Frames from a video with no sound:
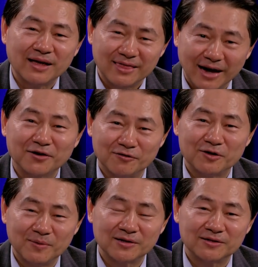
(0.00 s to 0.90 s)
Thank you very
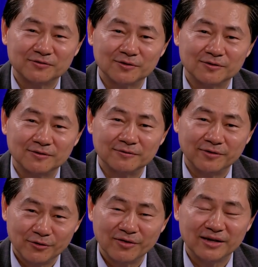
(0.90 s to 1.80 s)
much for
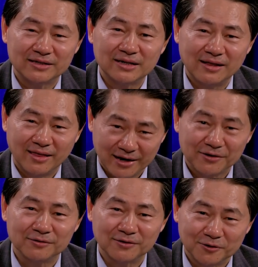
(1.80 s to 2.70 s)
viewing this. Thank
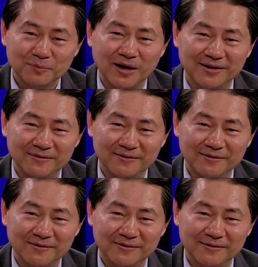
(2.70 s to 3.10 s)
you. Goodbye.